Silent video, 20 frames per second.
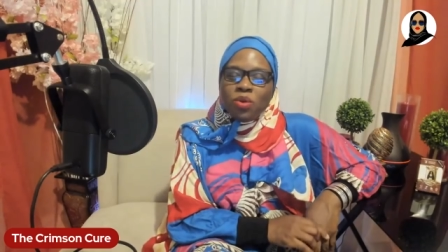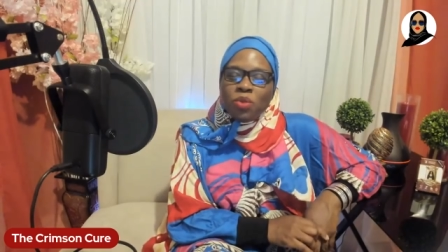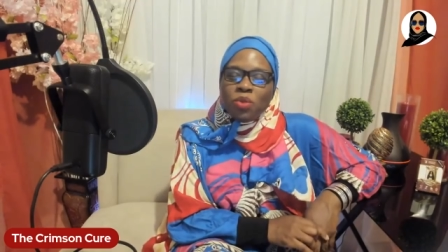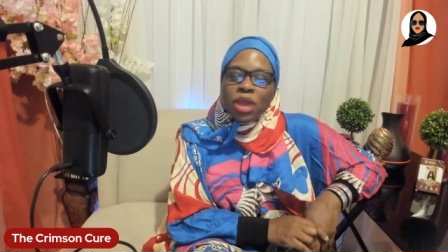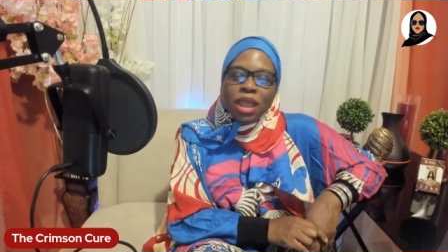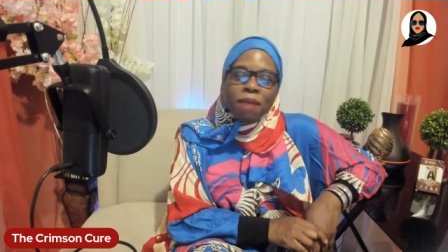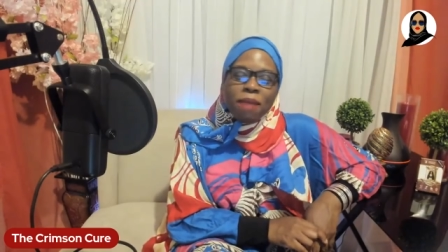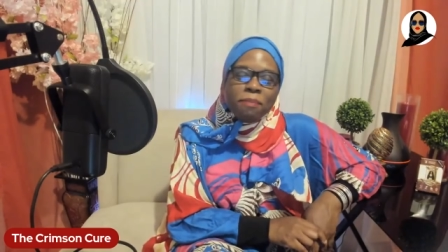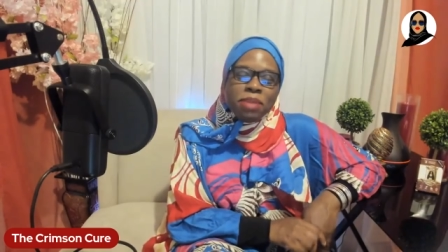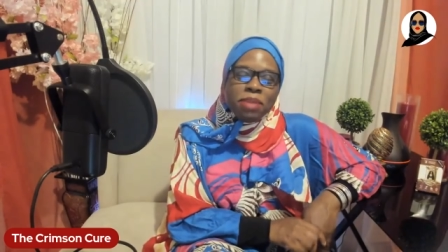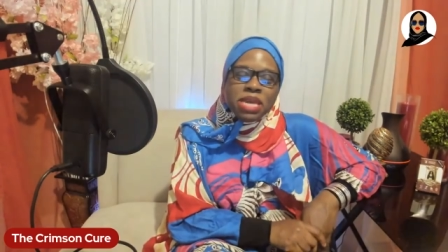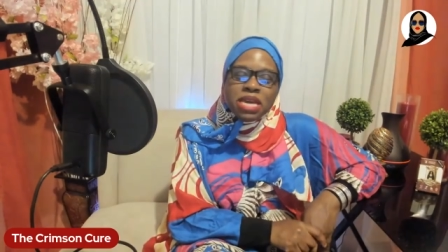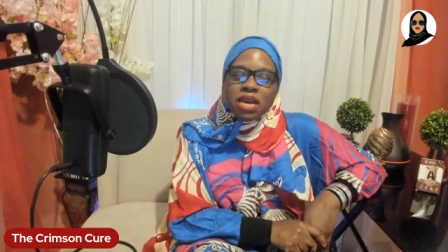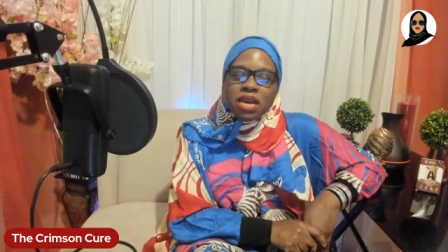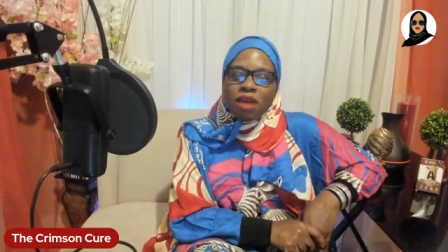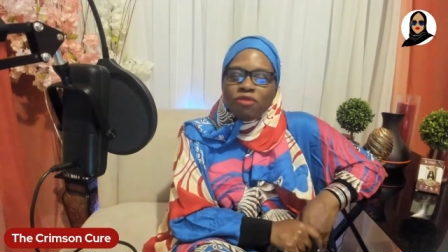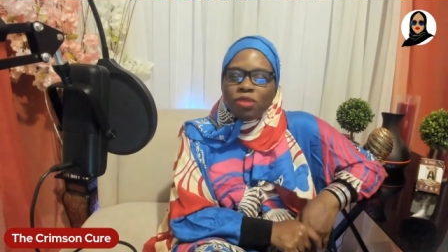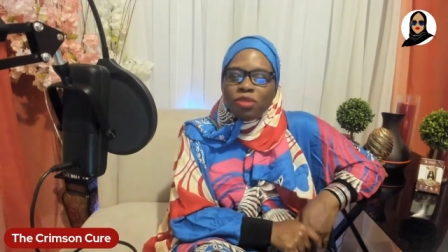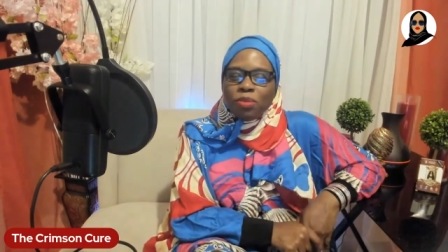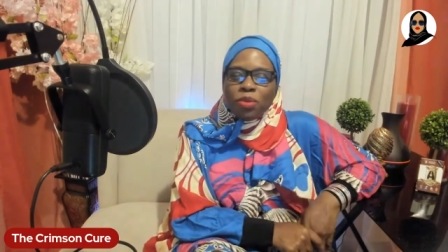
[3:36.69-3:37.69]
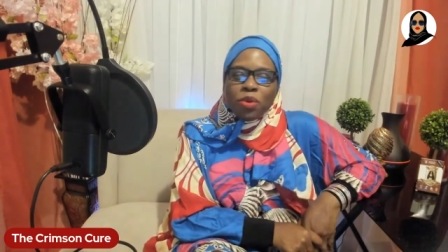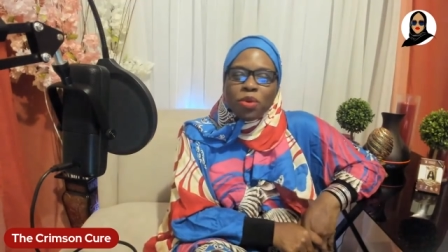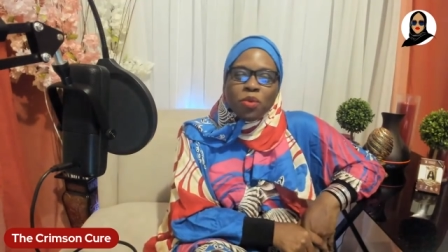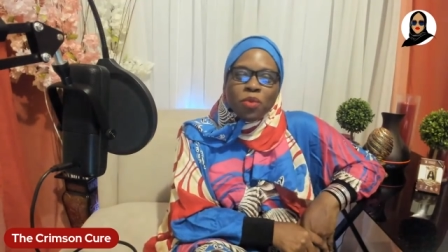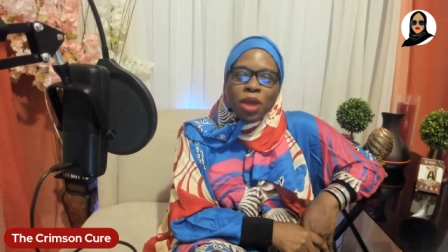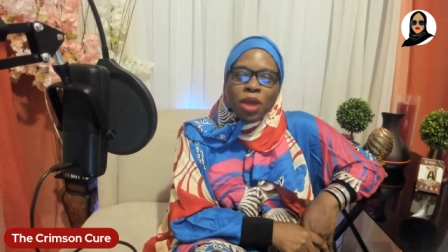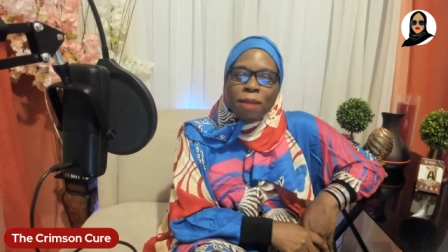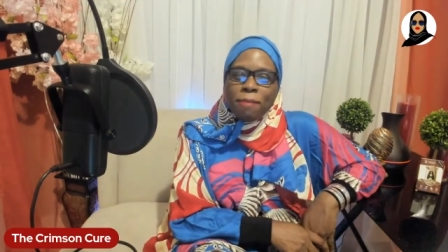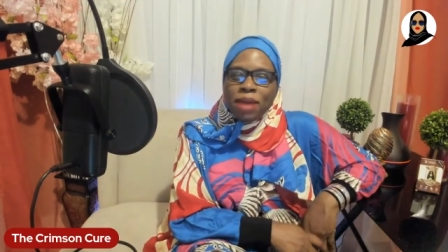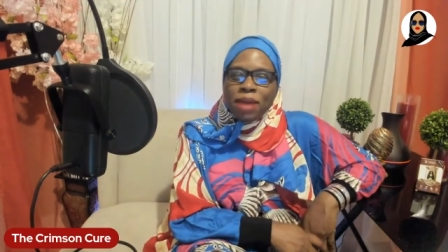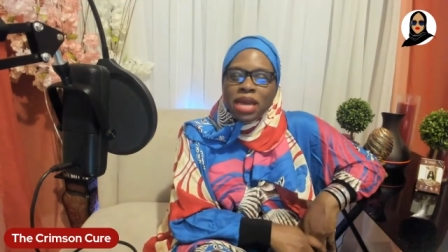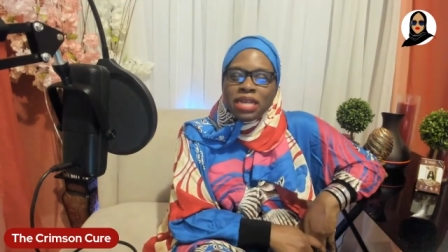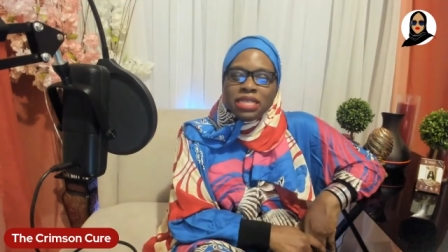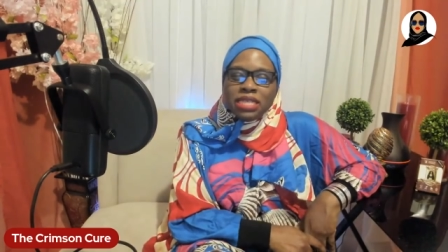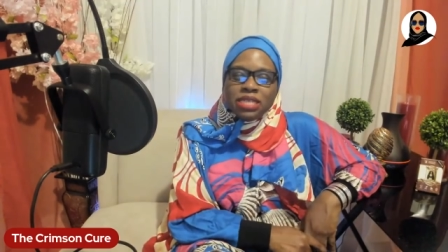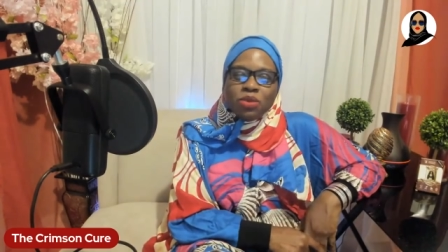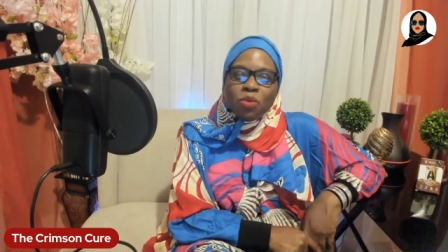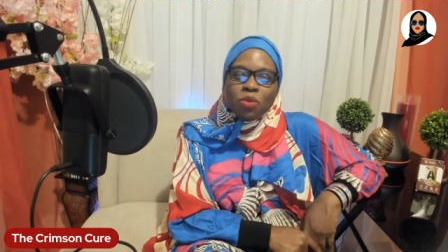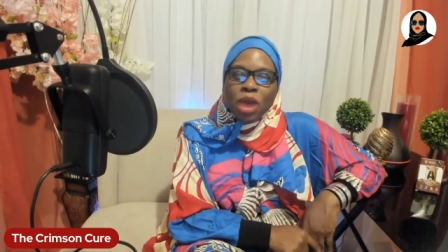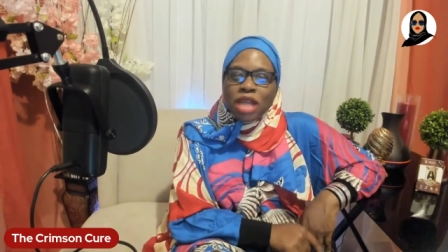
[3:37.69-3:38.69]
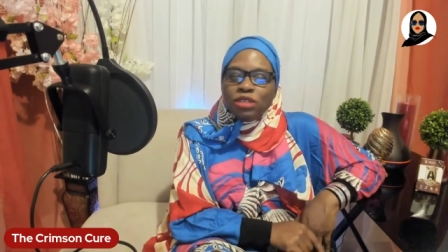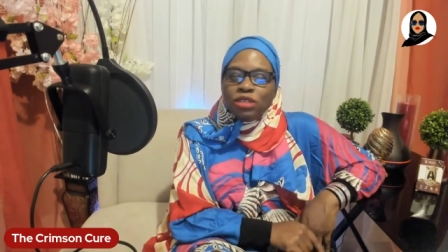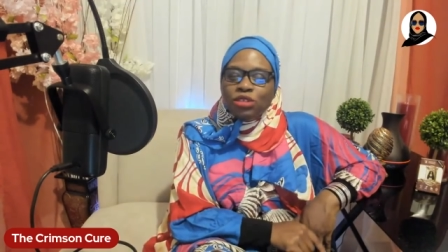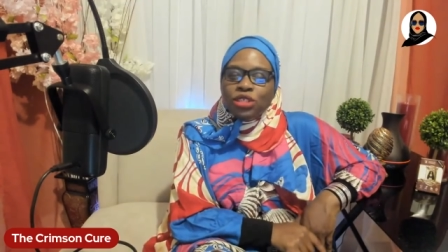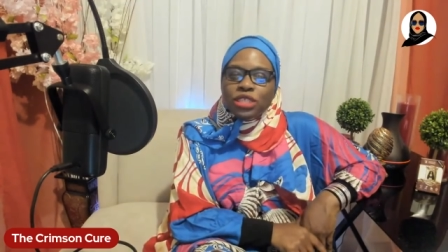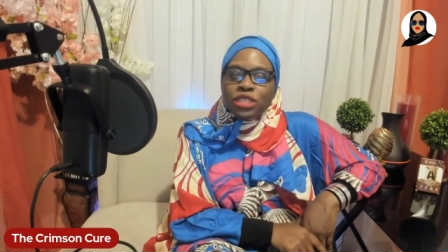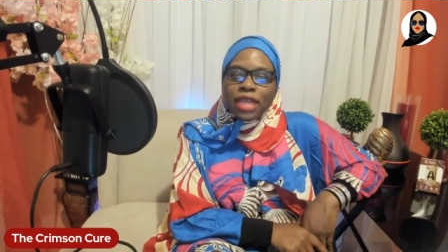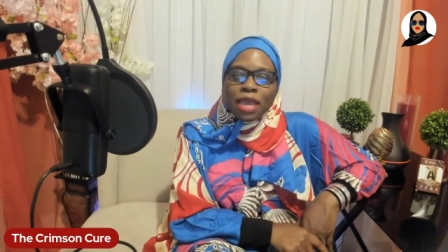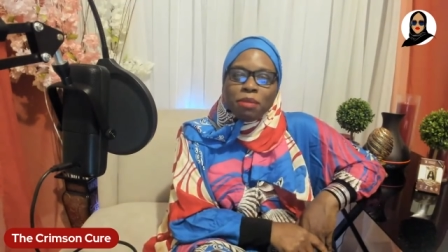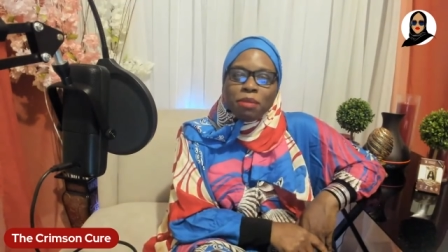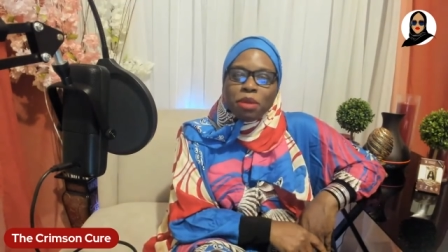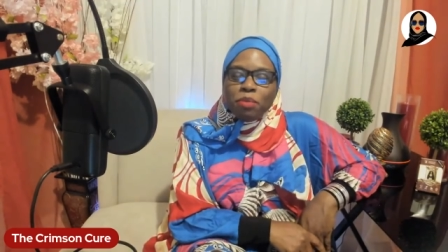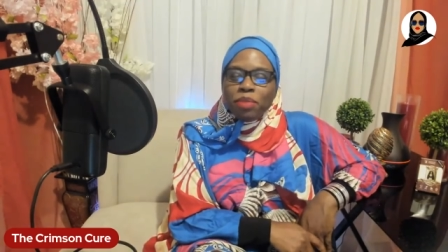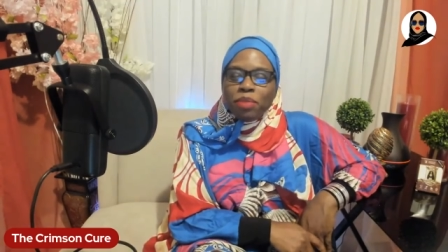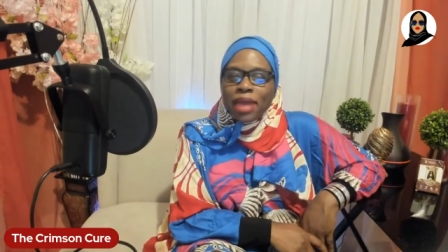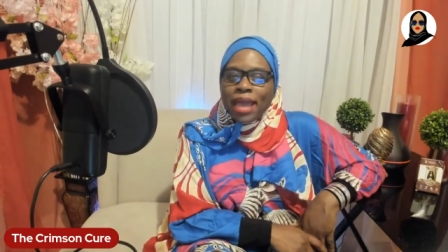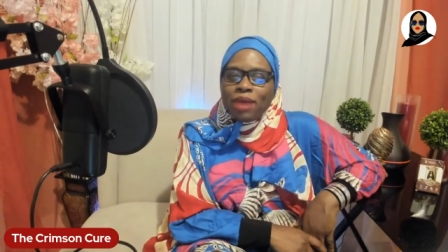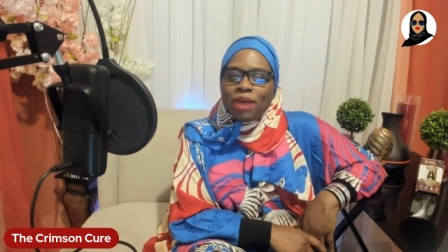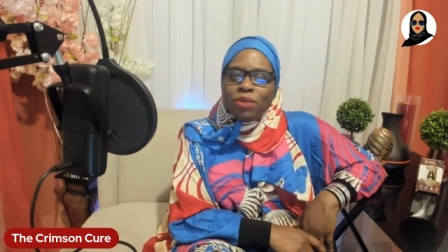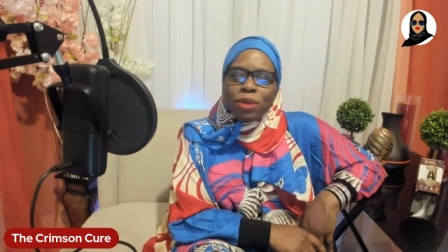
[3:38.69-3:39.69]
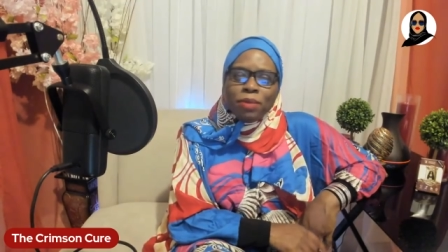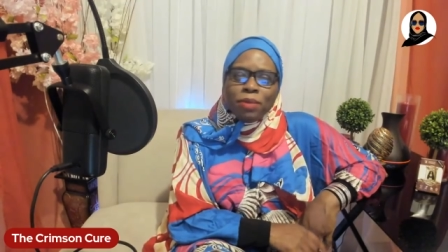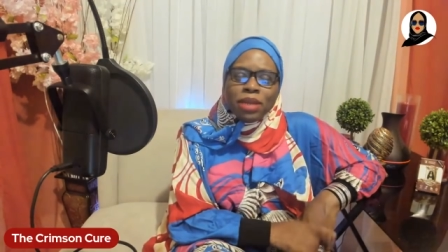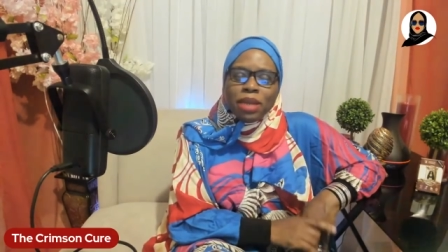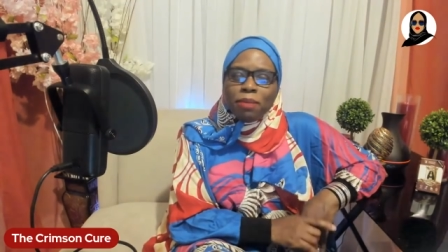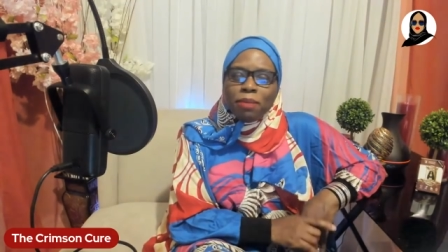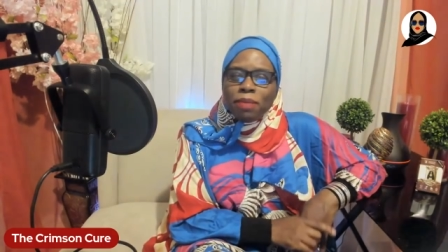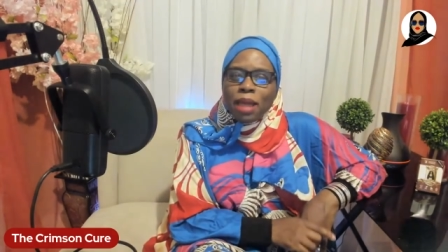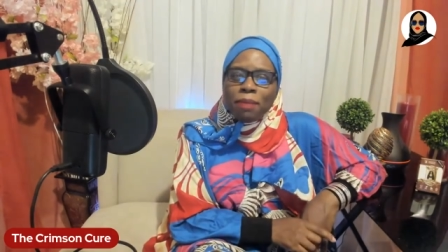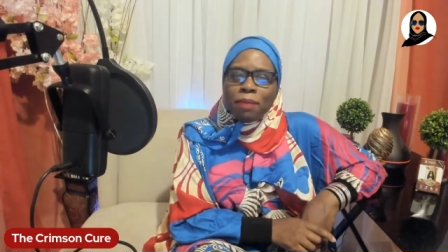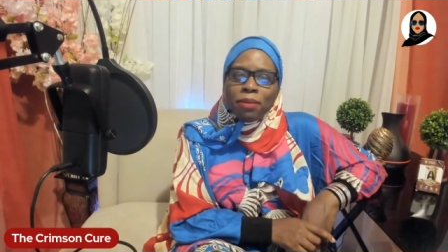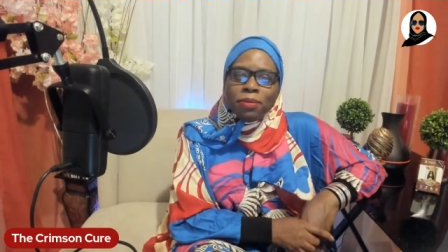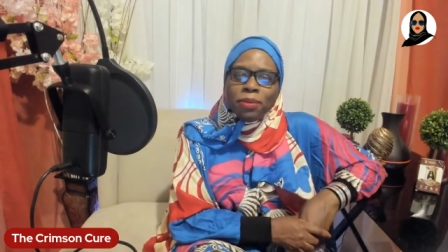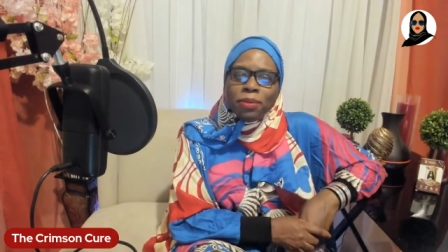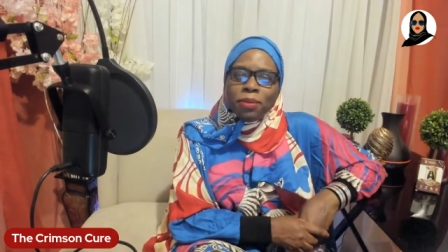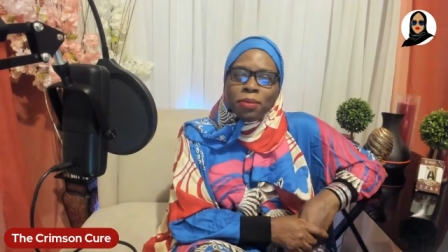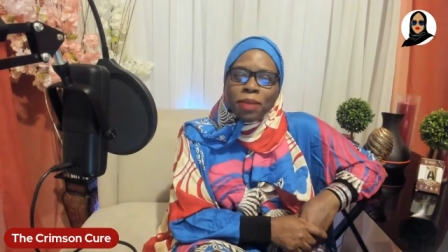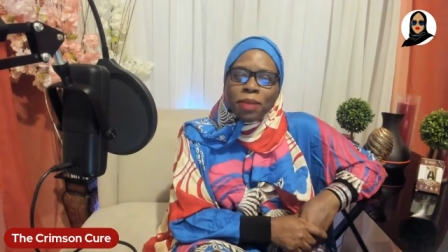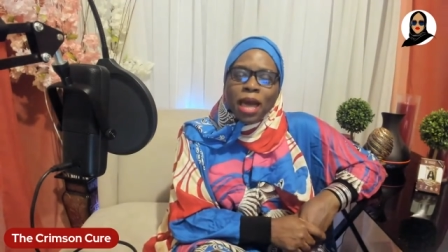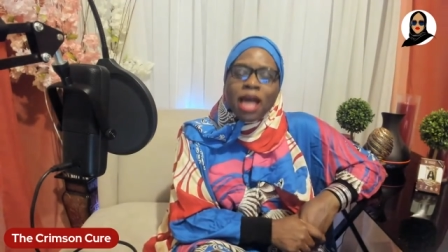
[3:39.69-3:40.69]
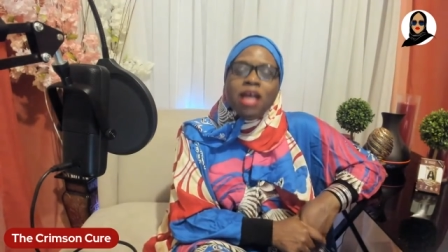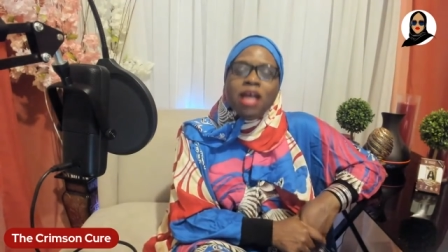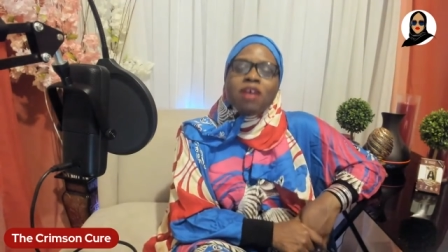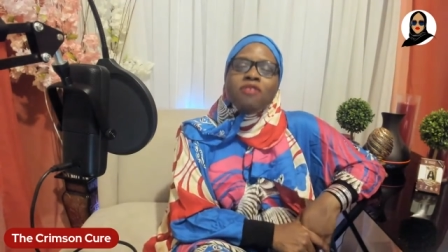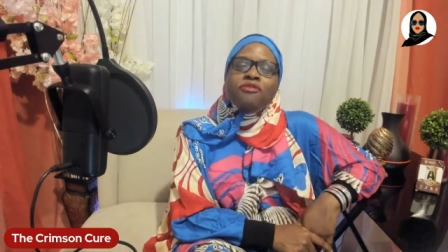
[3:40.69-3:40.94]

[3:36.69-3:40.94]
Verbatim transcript: to wear and be comfortable and wear bonnets and why you shaming black women and blah blah blah blah.